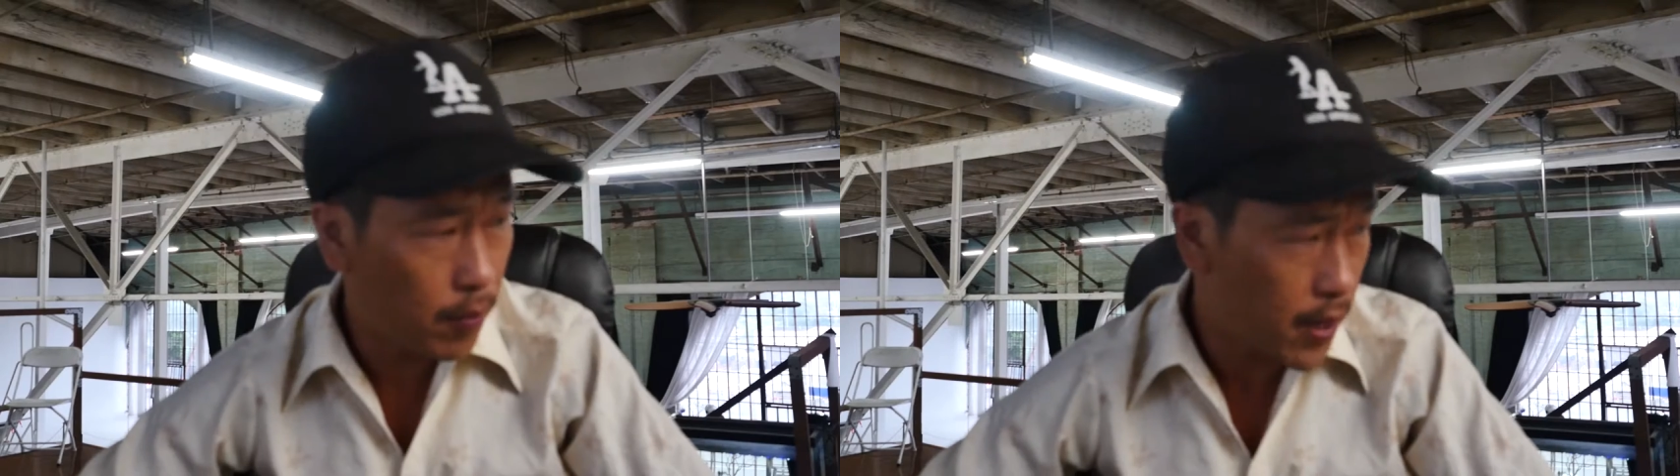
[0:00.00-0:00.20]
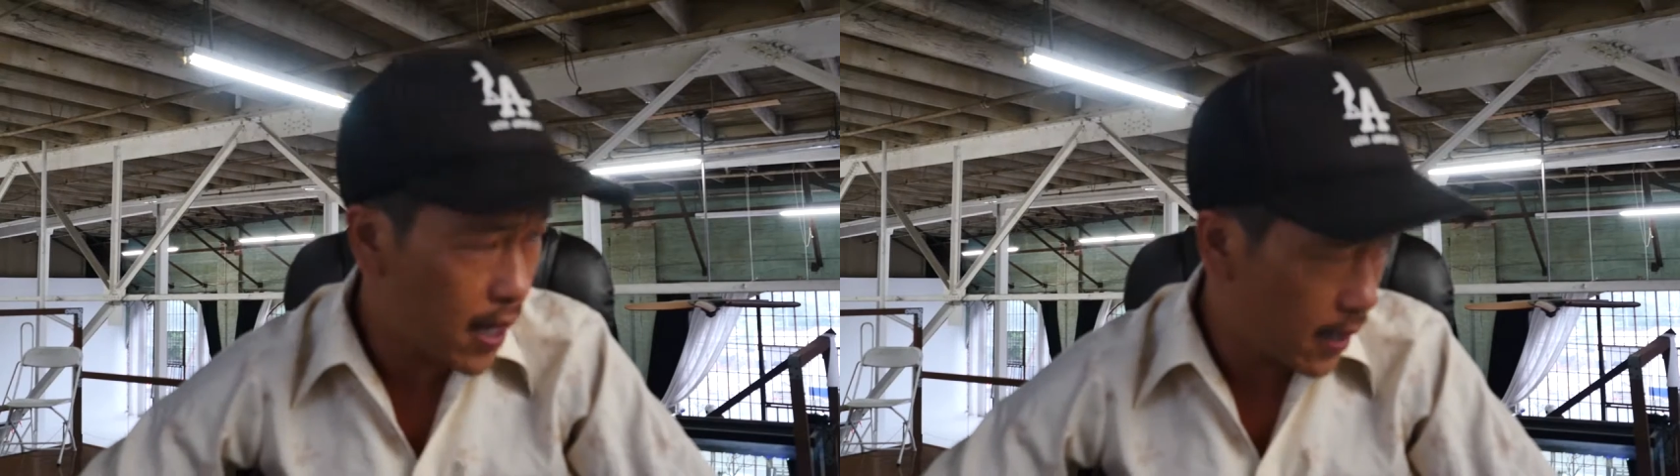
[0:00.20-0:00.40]

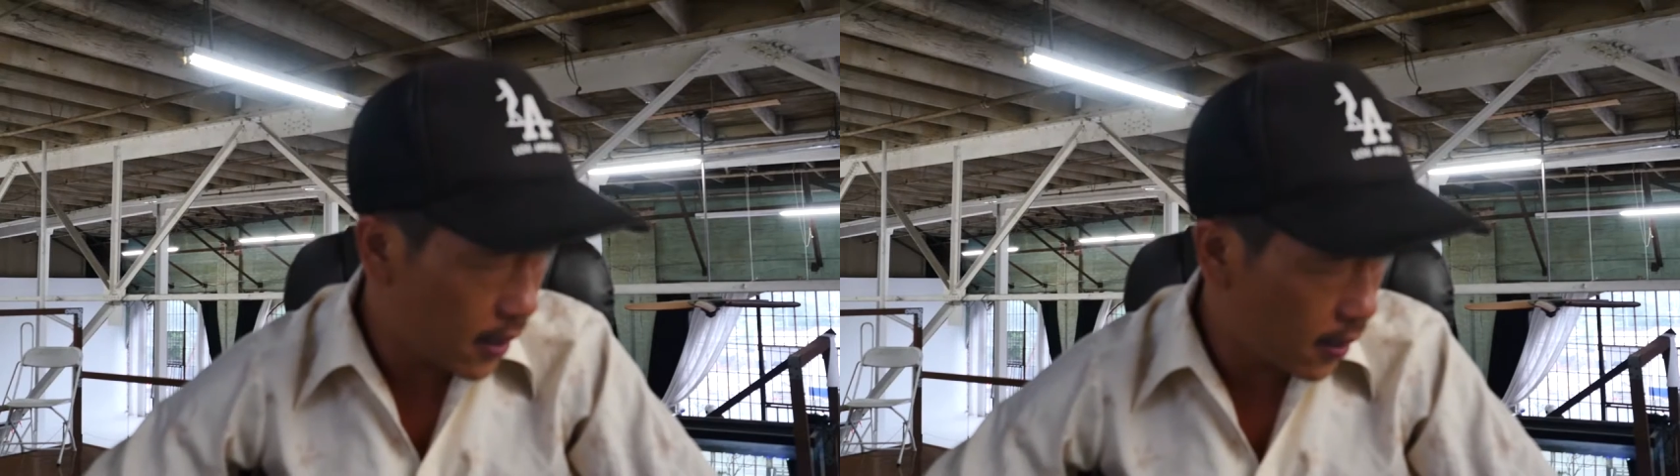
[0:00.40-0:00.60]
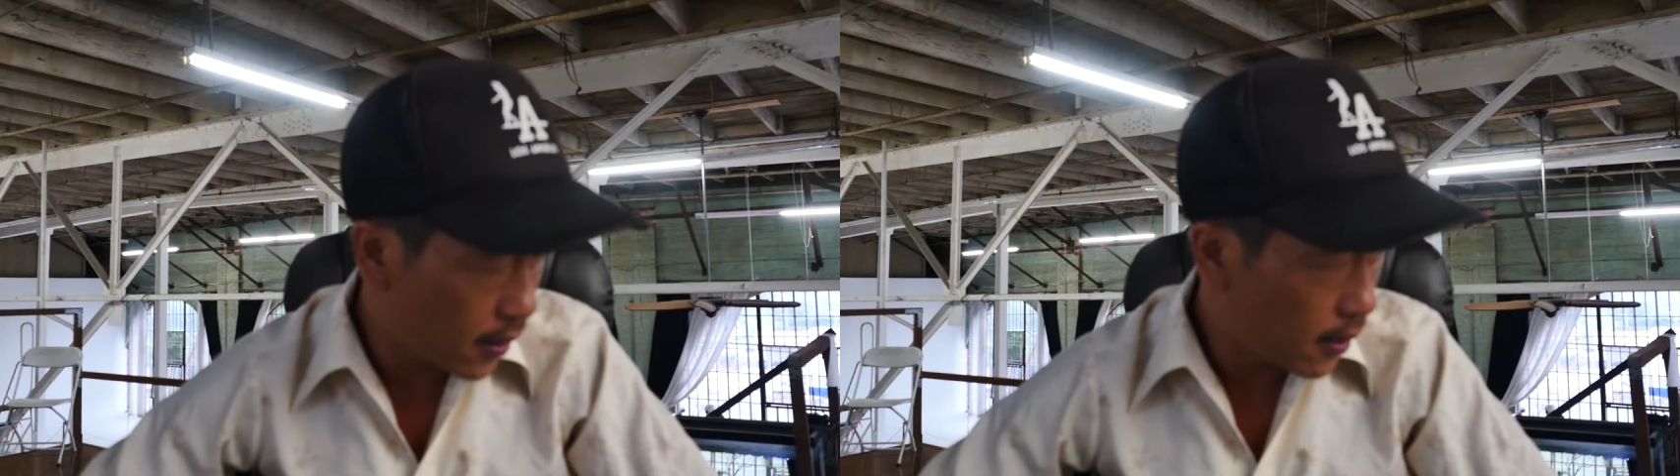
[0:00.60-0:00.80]
by.
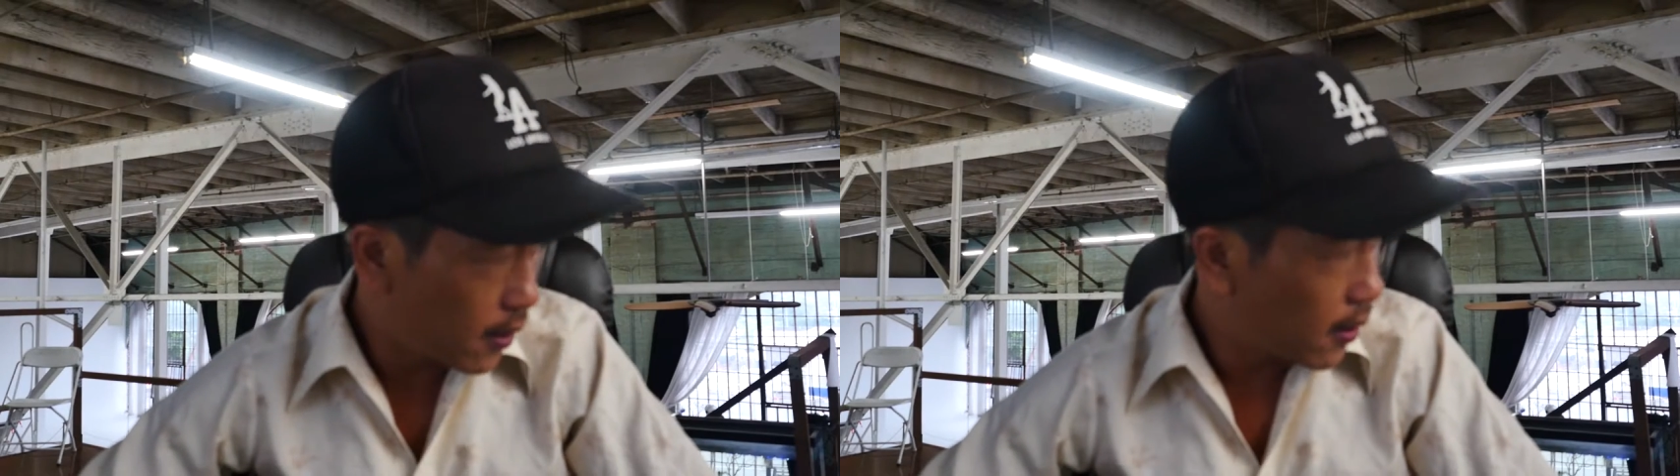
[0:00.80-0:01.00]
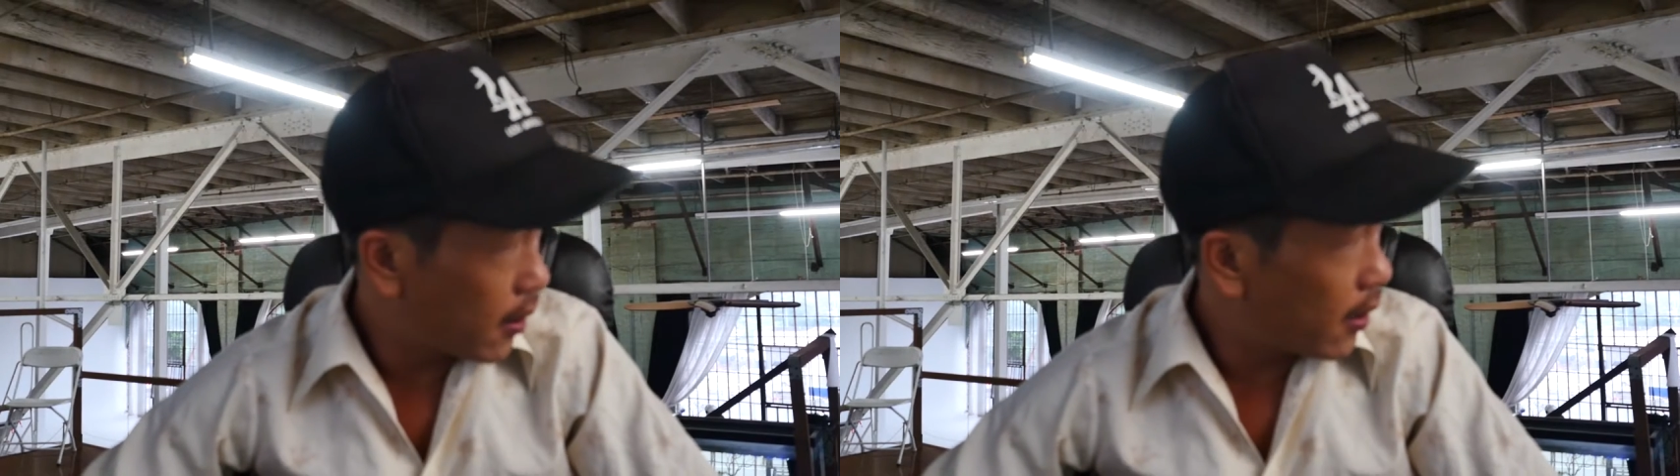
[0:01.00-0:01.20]

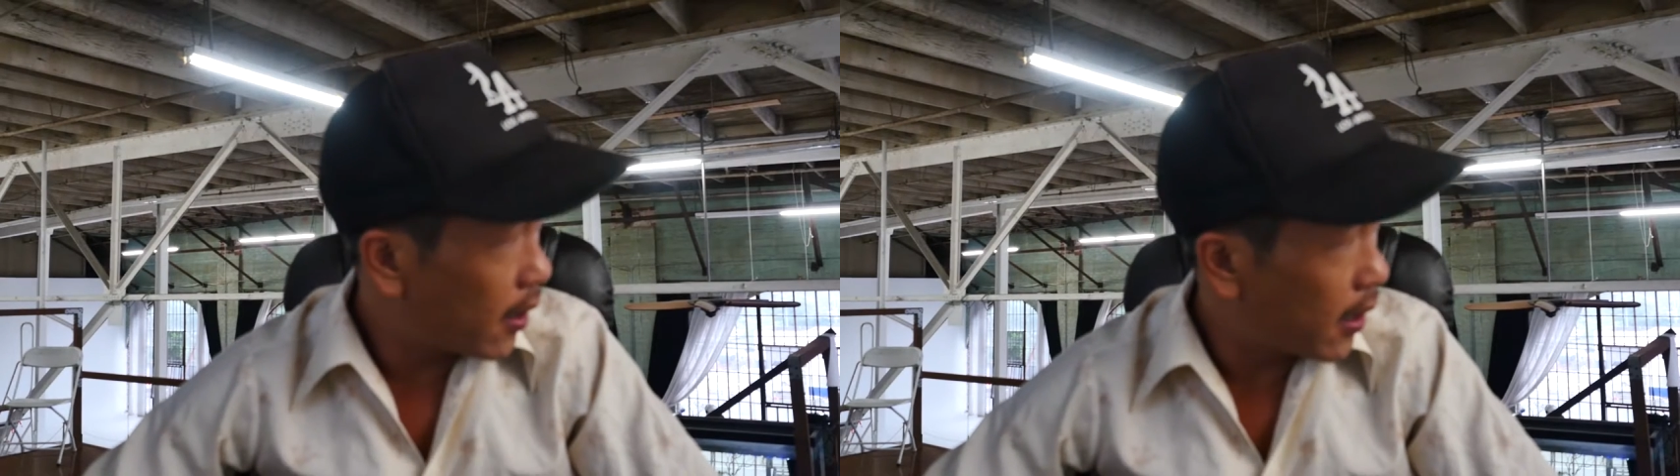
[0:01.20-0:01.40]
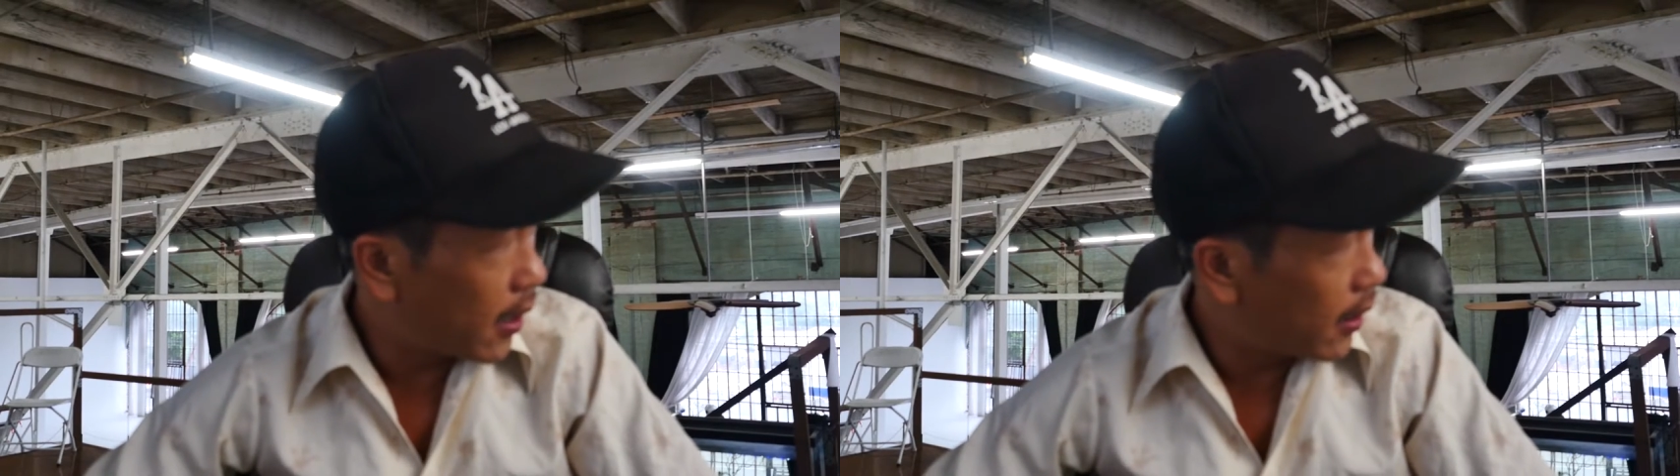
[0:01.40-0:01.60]

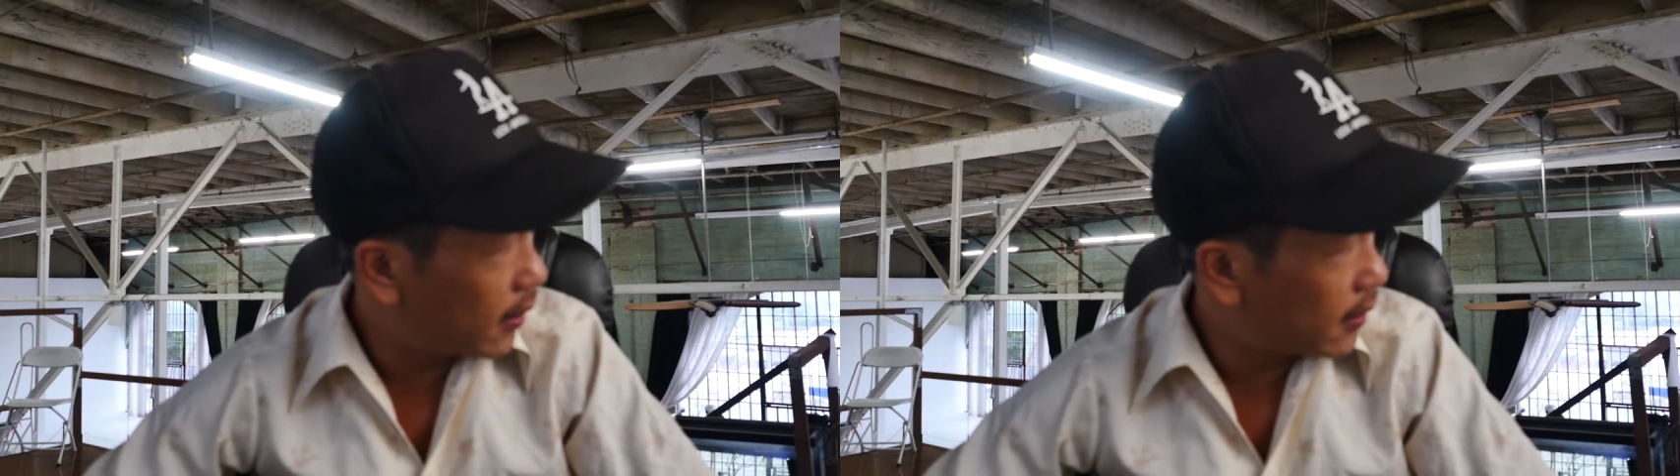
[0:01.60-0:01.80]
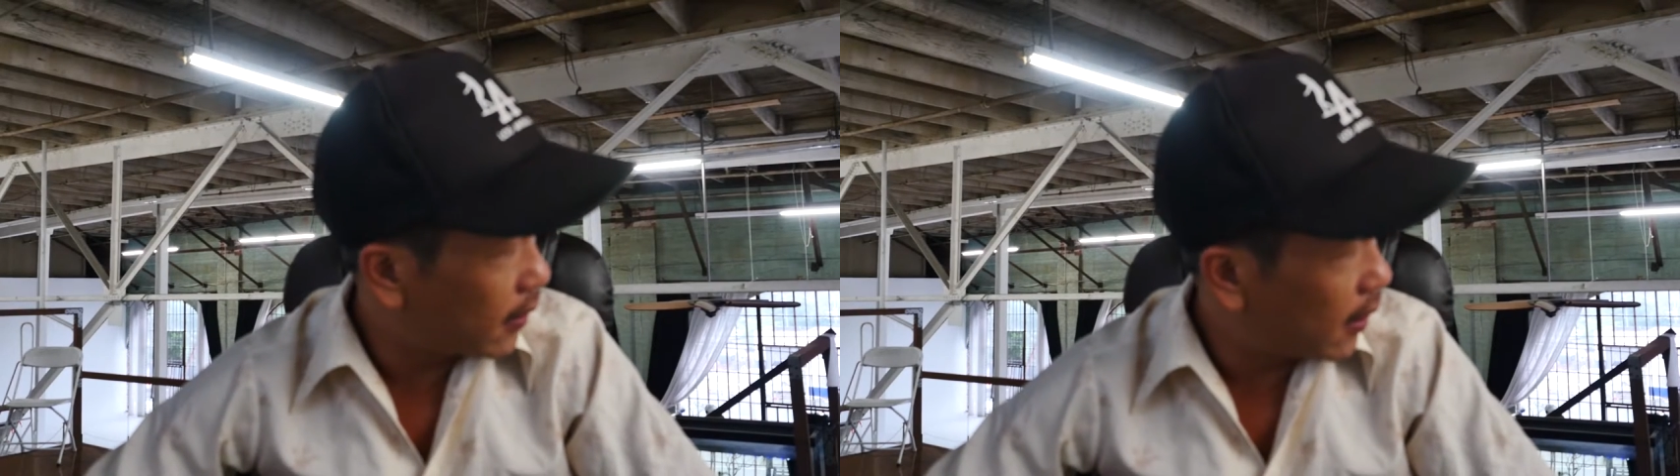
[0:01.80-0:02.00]

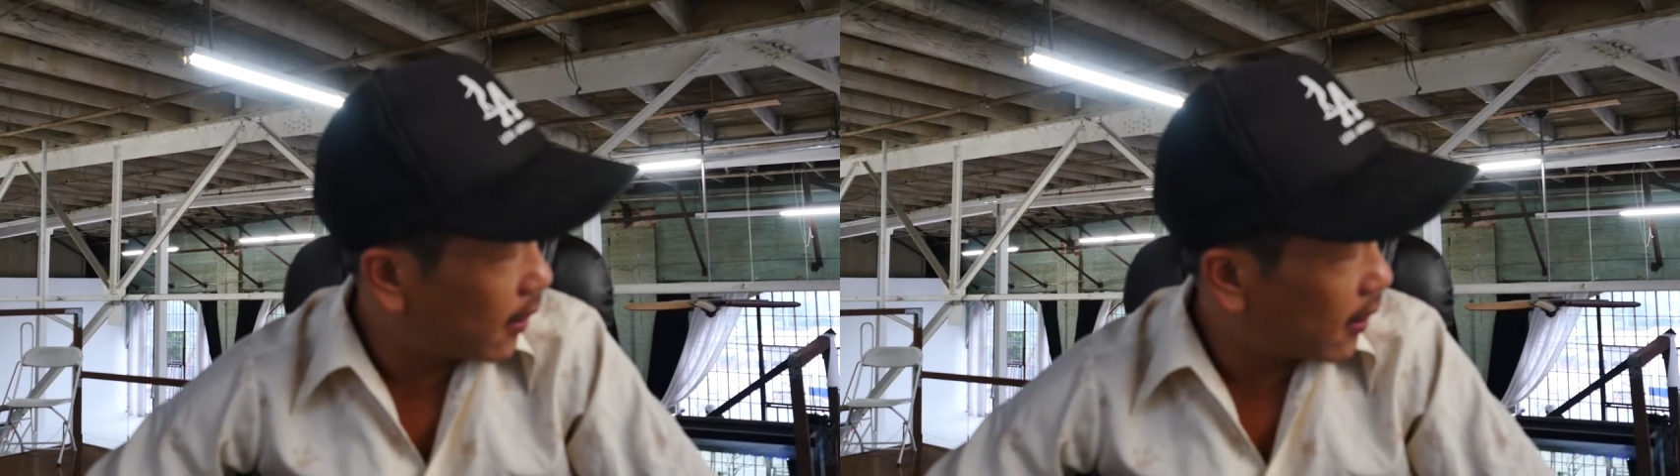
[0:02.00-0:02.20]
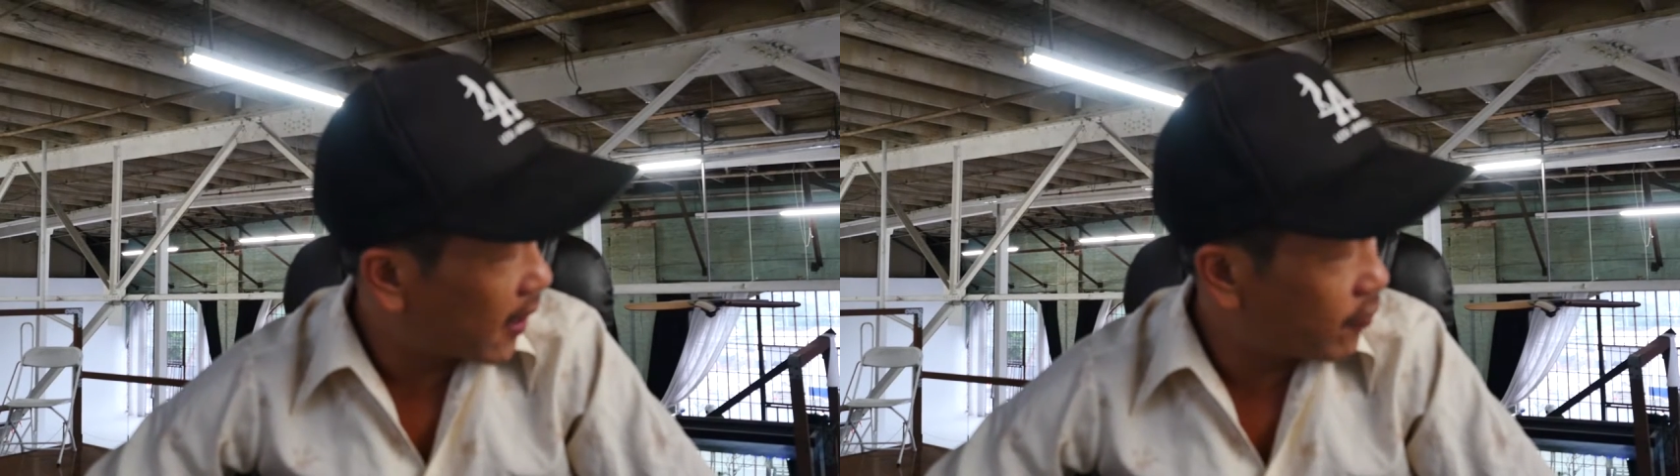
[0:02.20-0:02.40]
And
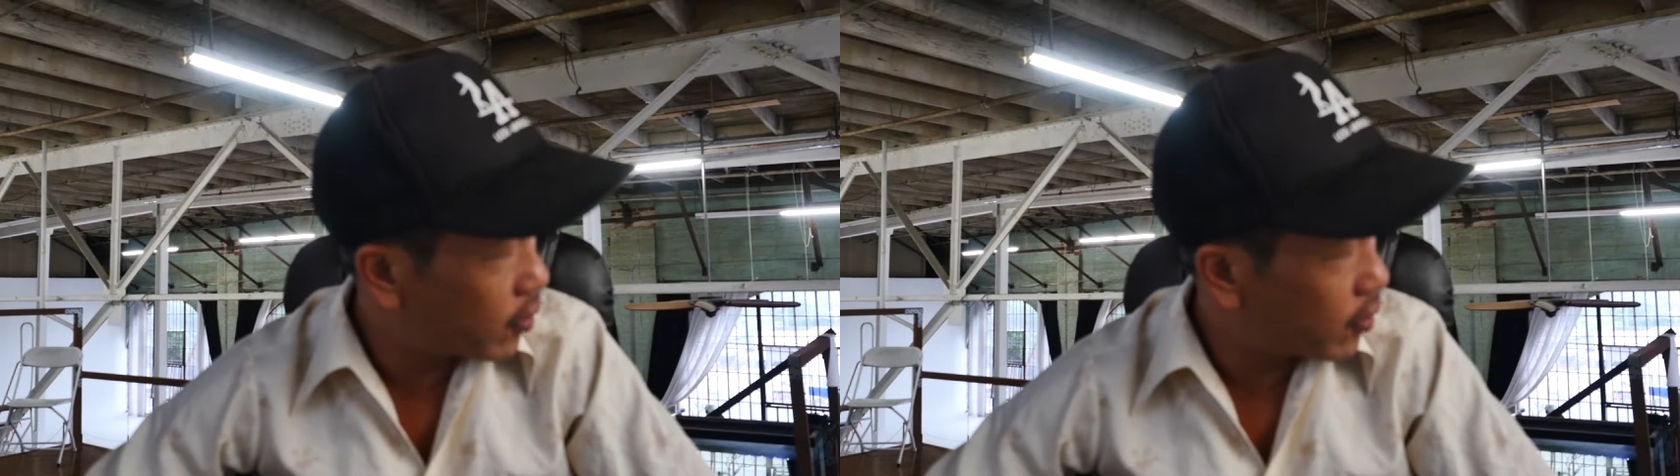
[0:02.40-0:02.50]
I have